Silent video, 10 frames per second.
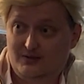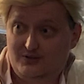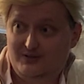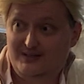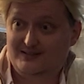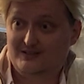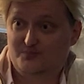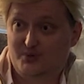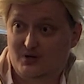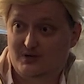your niece's
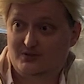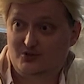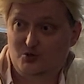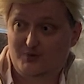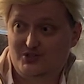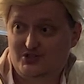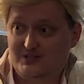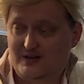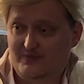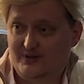book, Too Much and
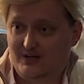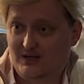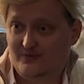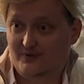Never Enough.